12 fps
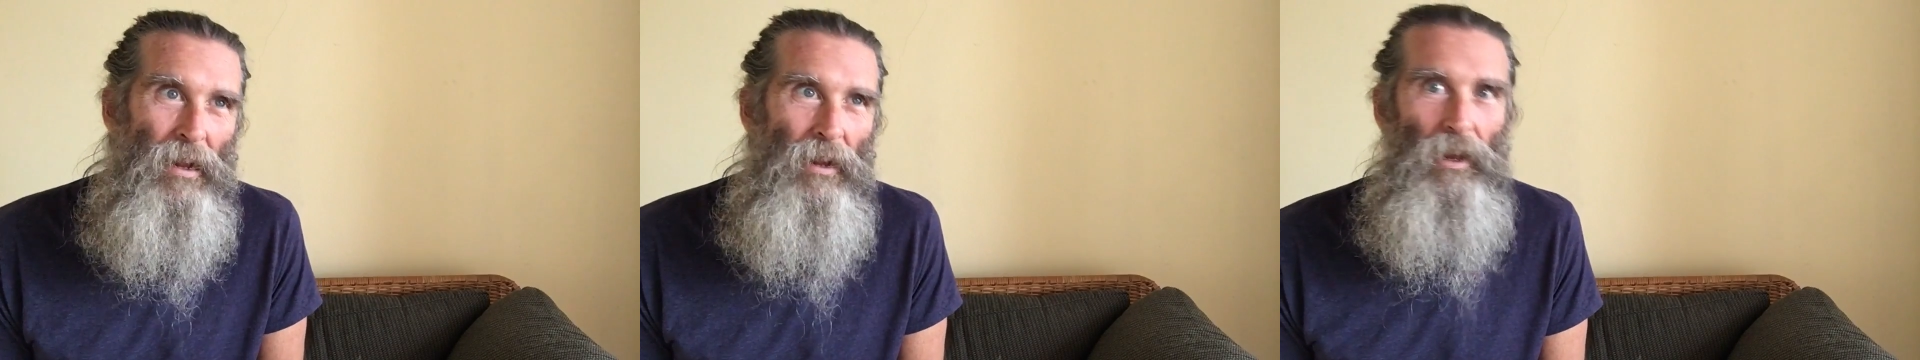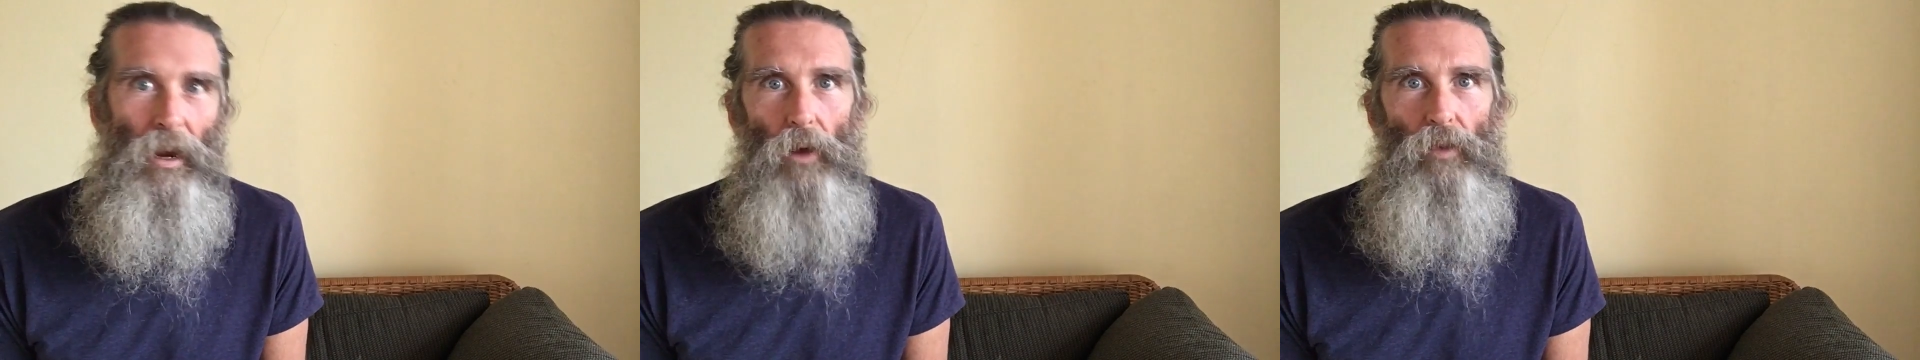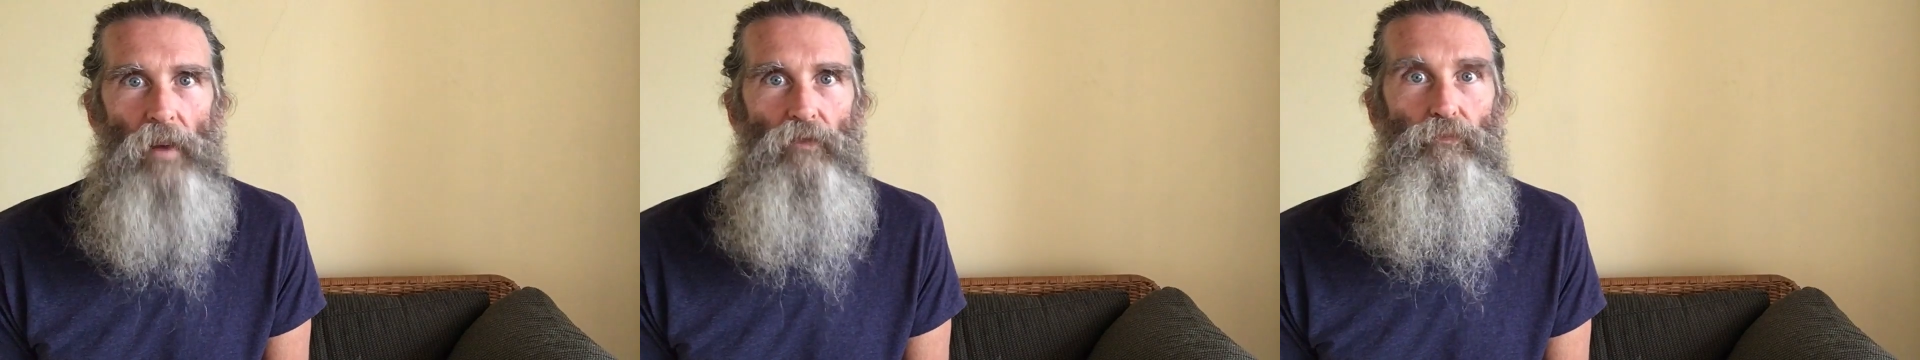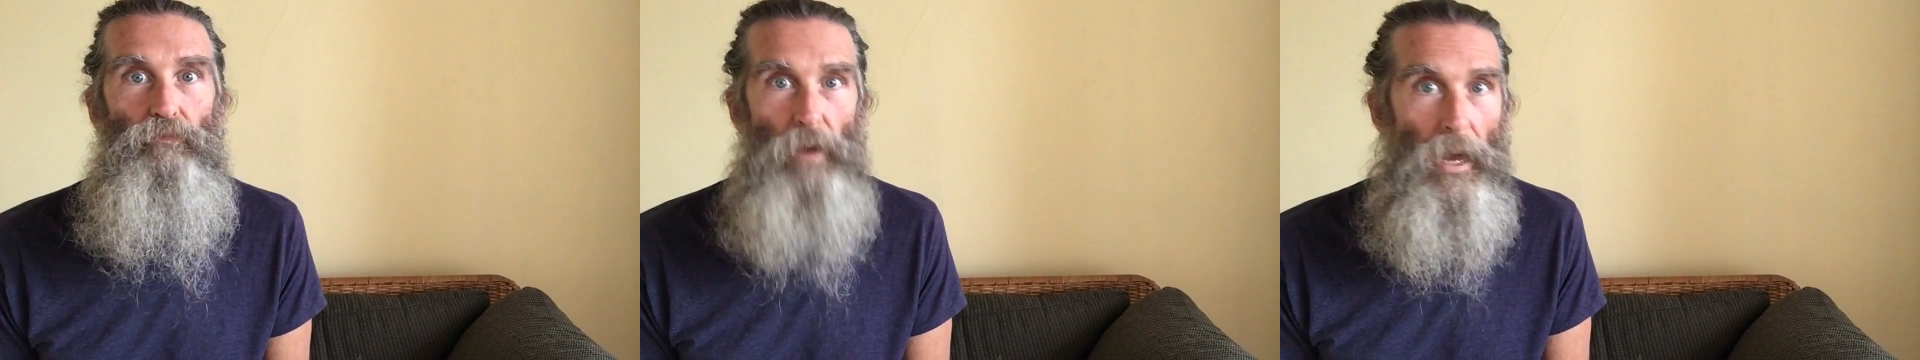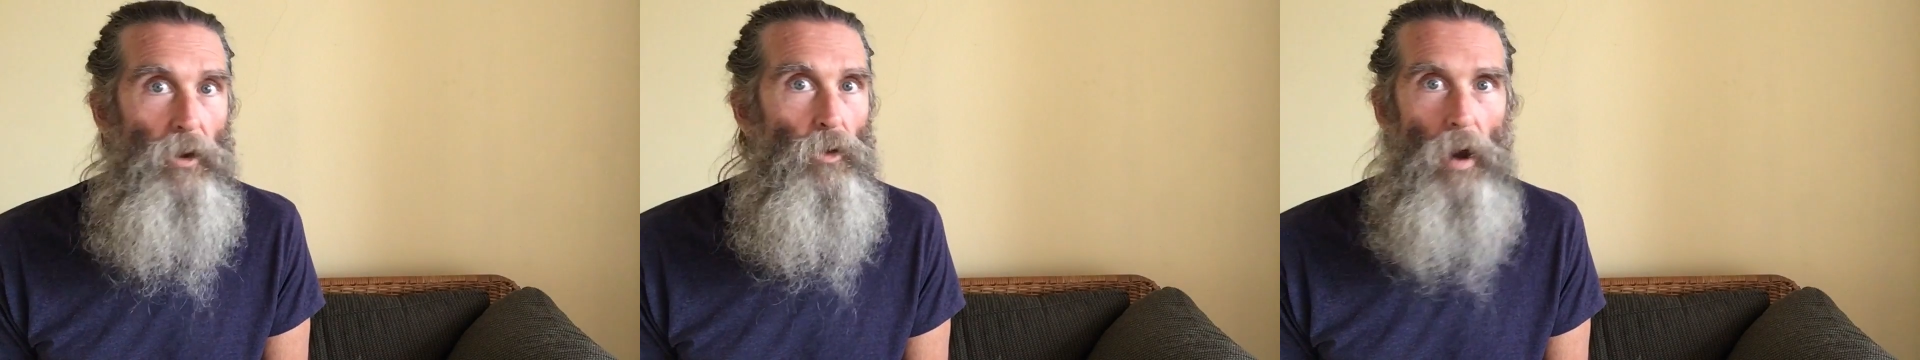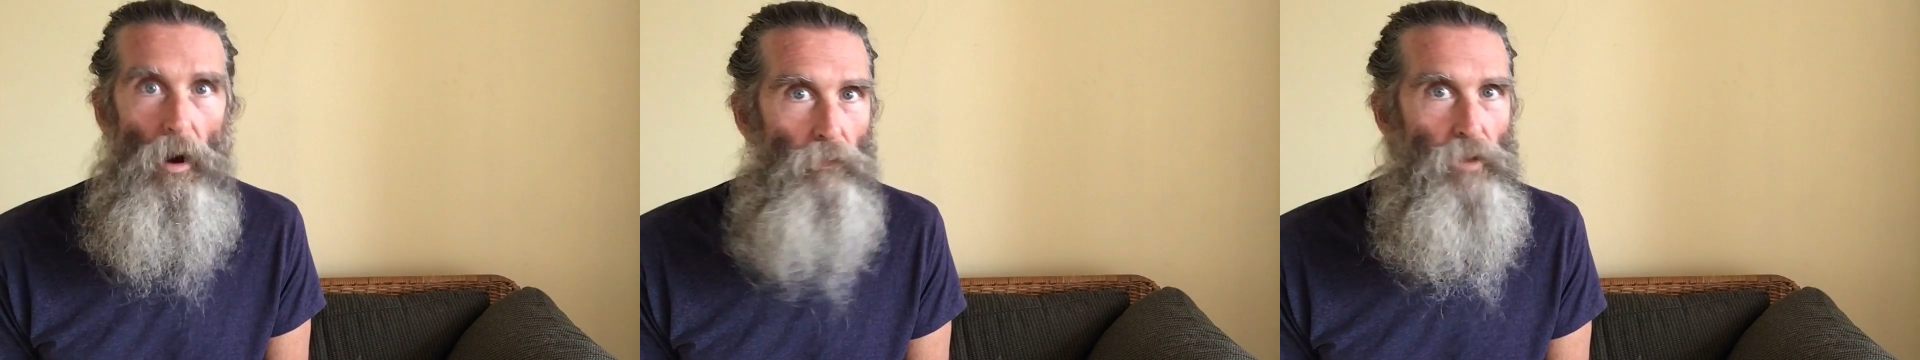you know, they've been
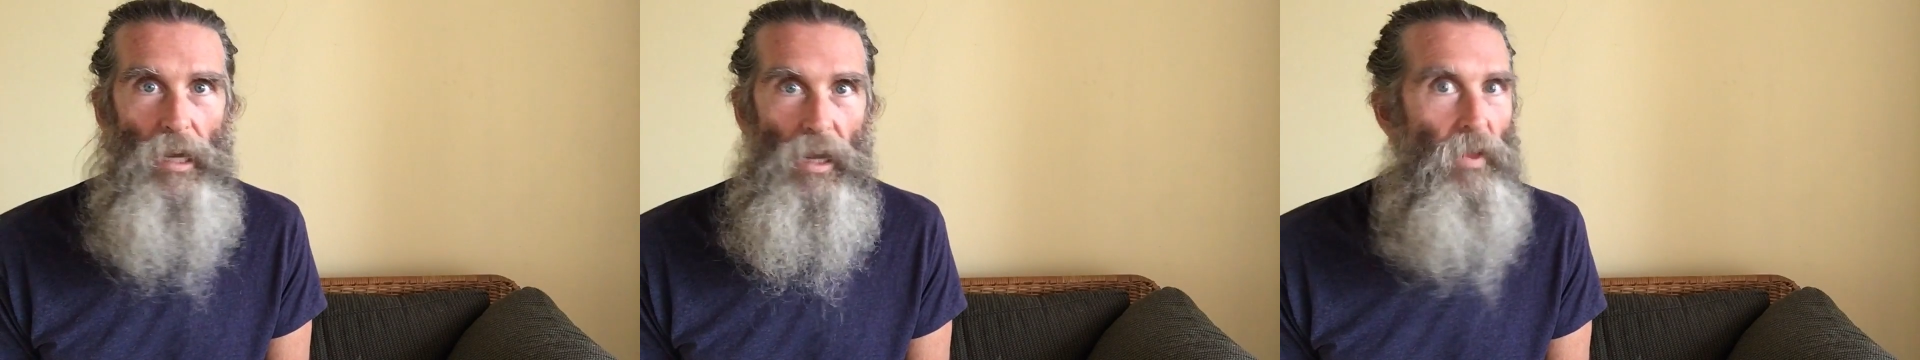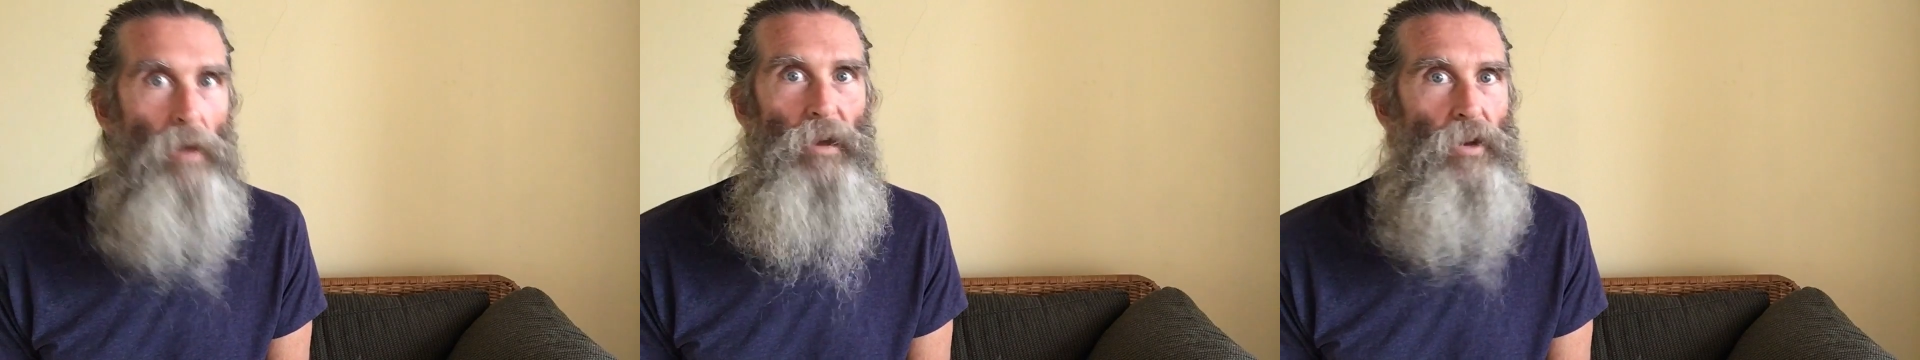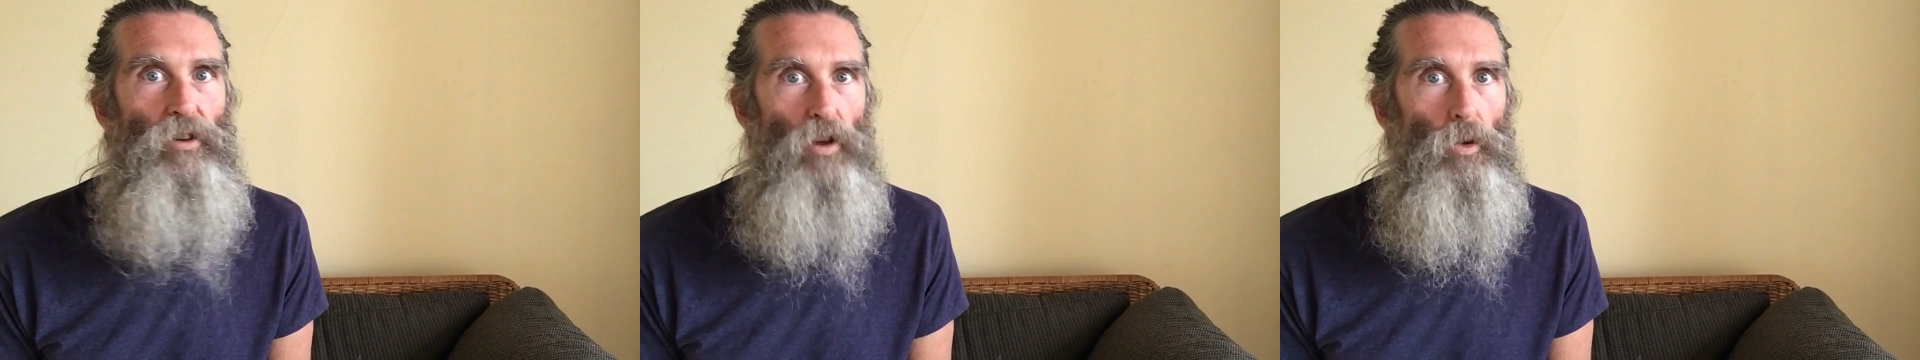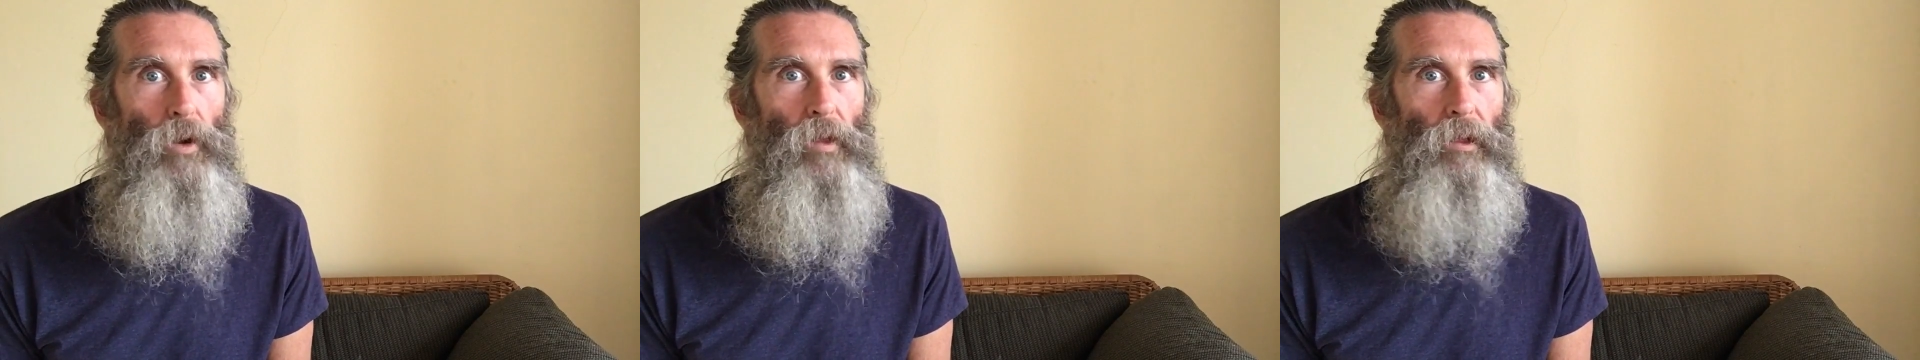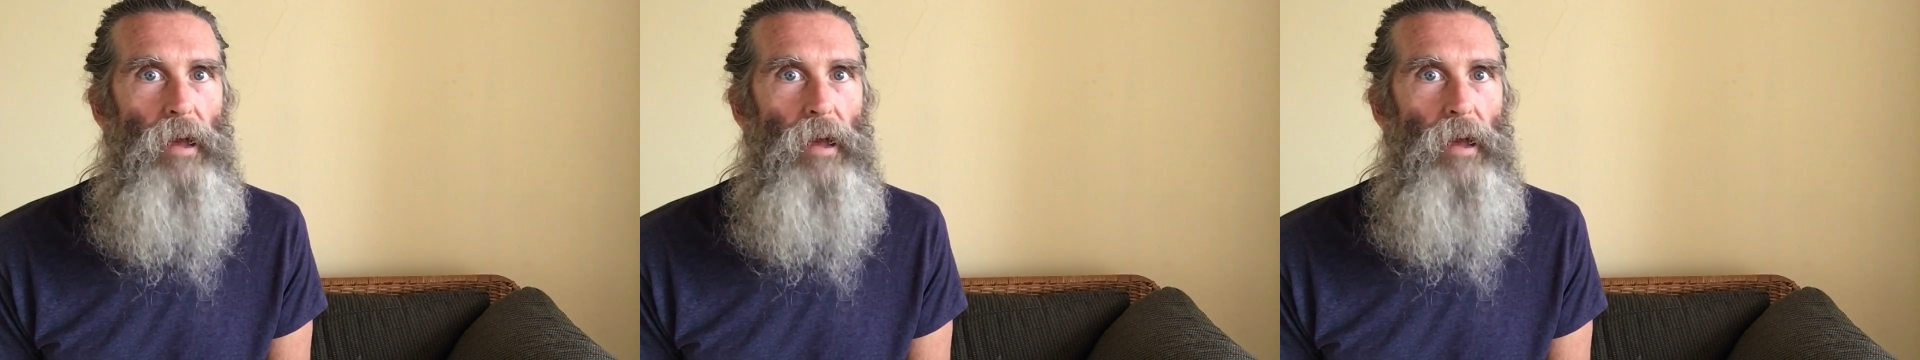raw vegan, they've been doing the